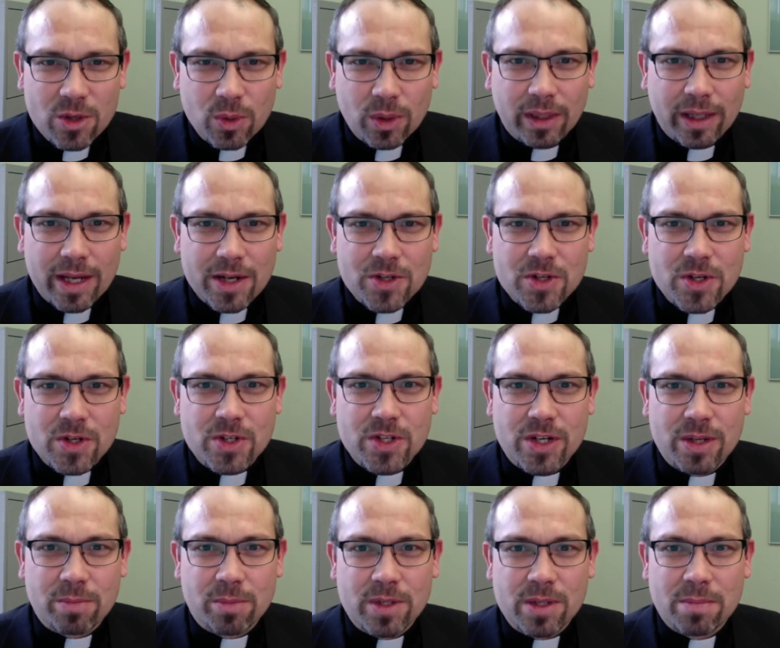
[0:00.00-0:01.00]

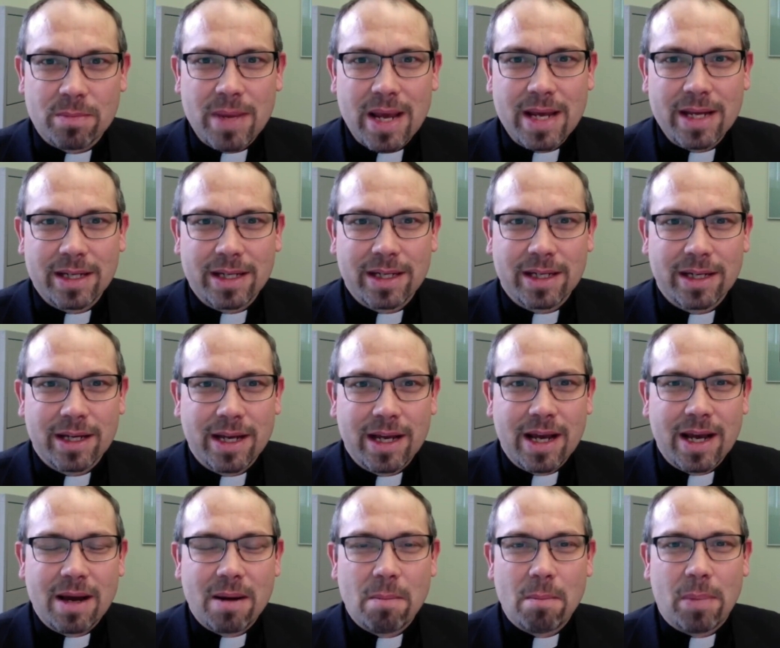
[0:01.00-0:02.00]
relationship to make,
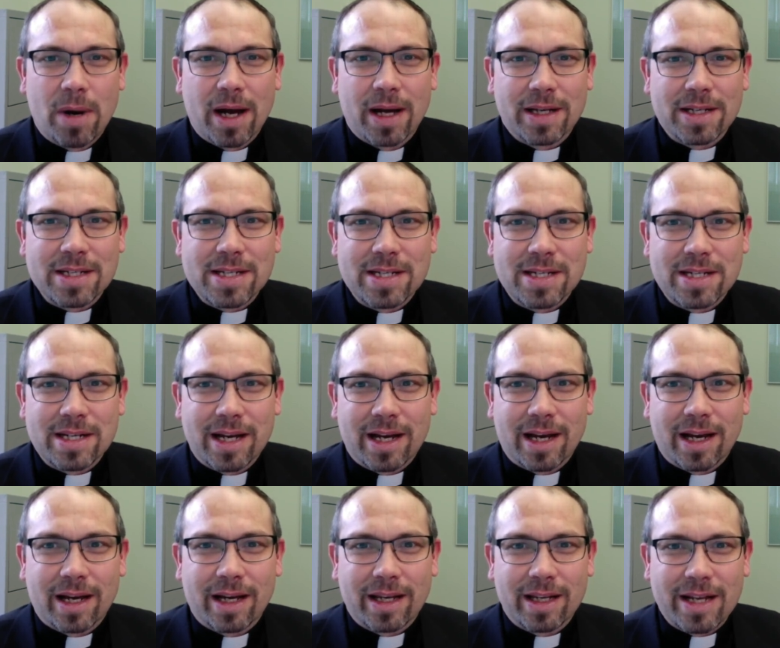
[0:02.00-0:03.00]
but
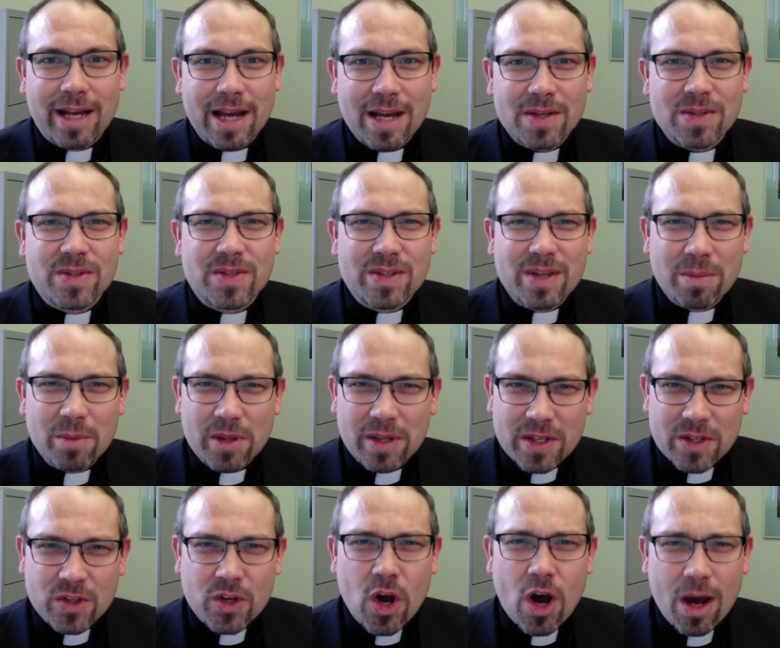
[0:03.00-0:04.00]
it has some of
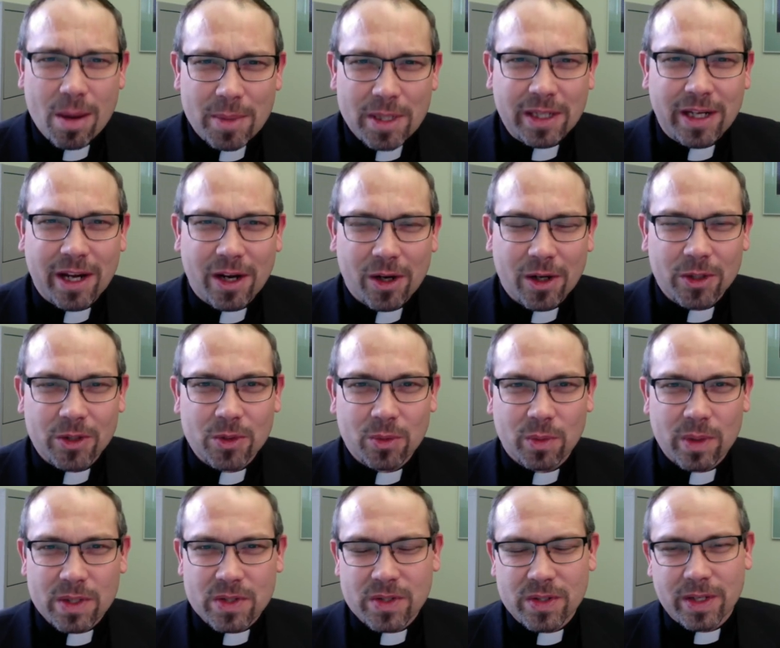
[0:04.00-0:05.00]
these common
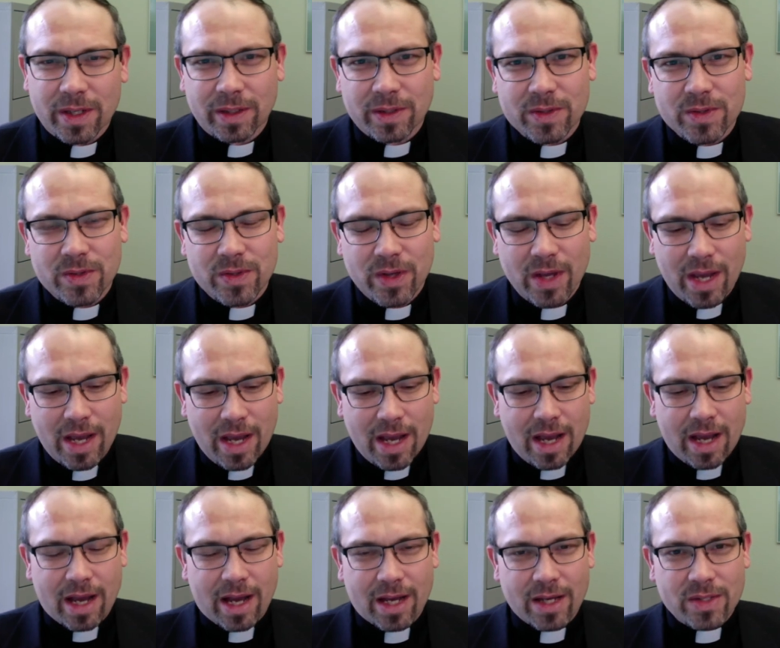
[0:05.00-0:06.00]
characteristics
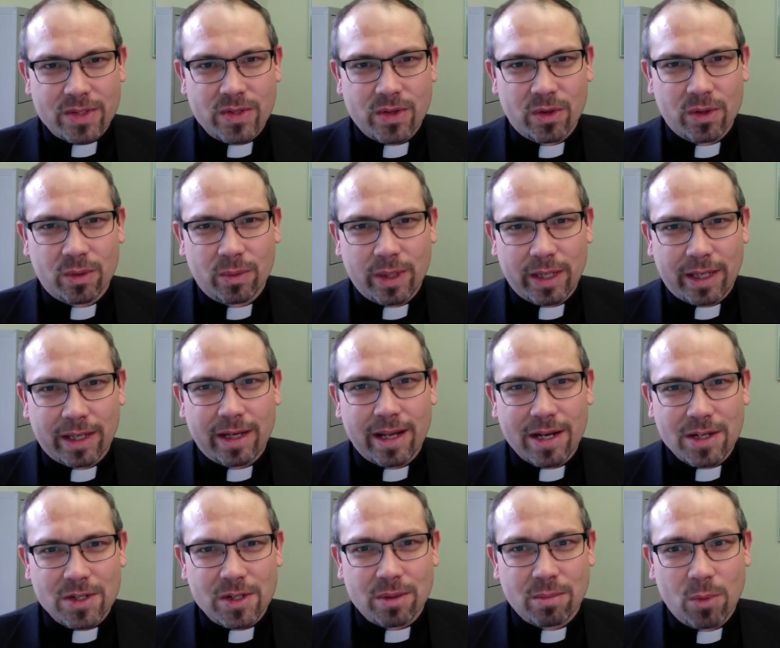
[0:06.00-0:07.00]
so that we can
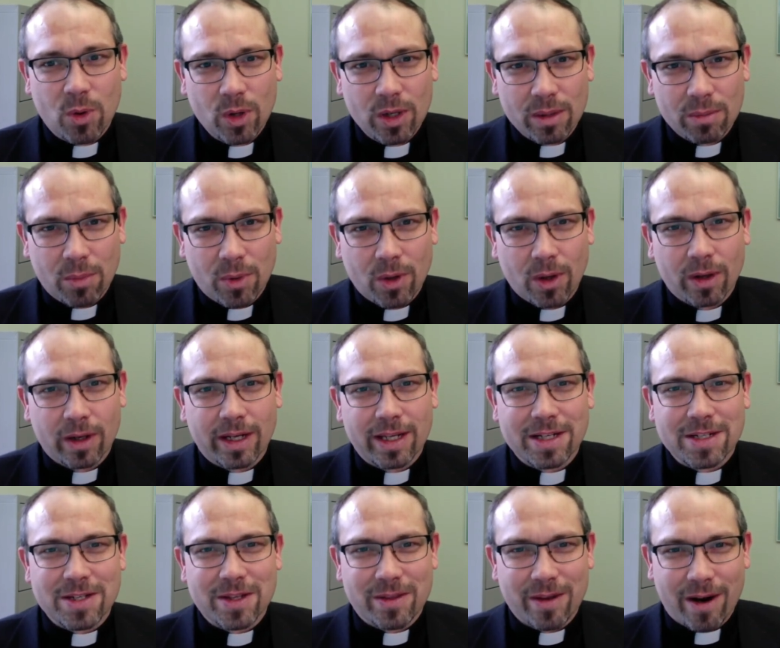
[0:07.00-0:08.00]
enter more and more
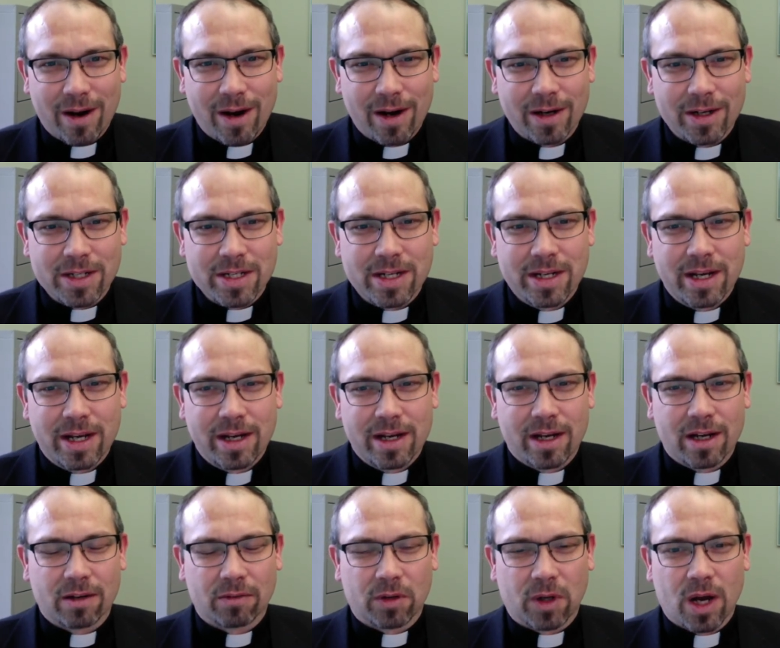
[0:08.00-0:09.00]
into the heart
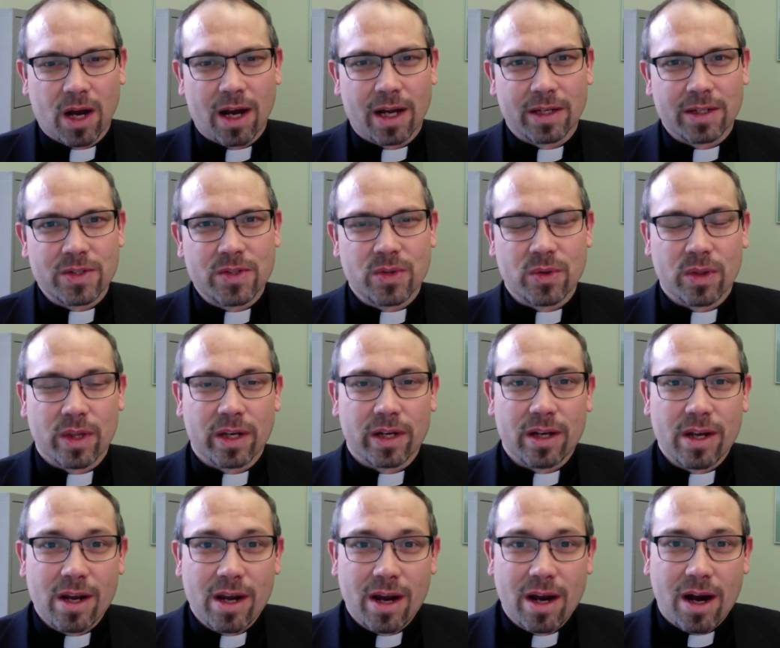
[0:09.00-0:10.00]
of God, so that
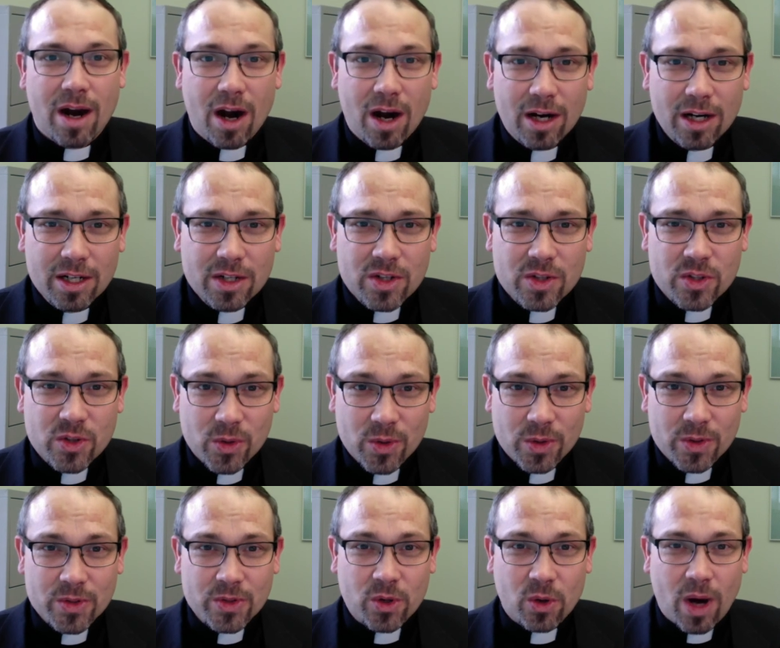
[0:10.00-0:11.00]
our
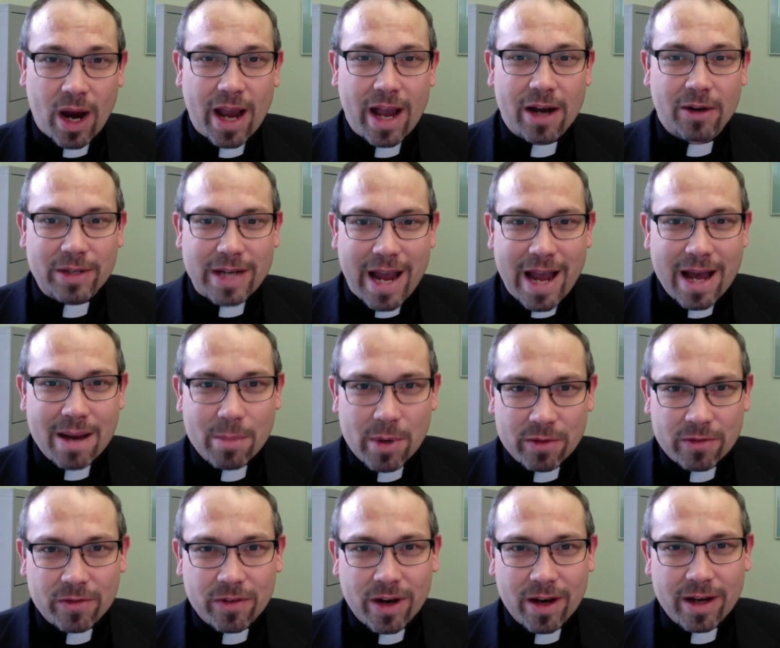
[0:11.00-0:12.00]
souls cry out, Abba,
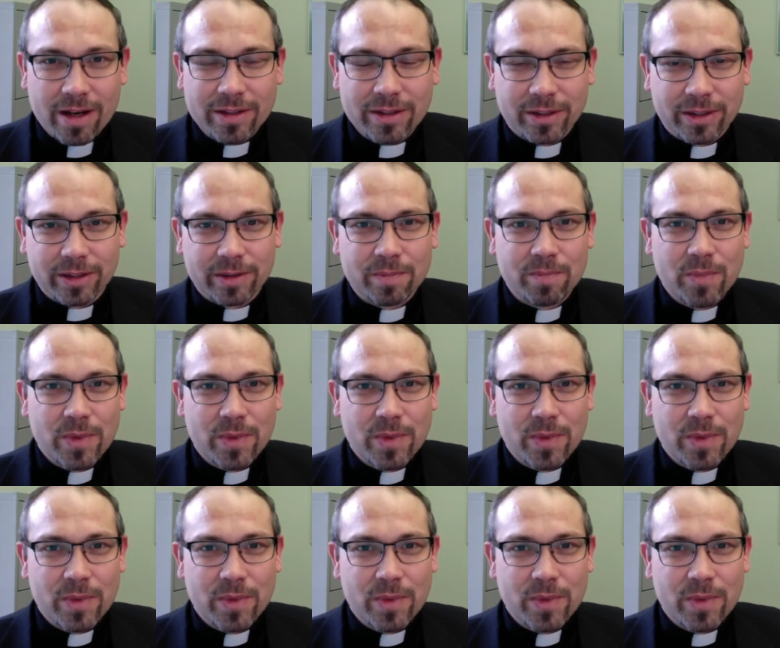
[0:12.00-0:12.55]
Father,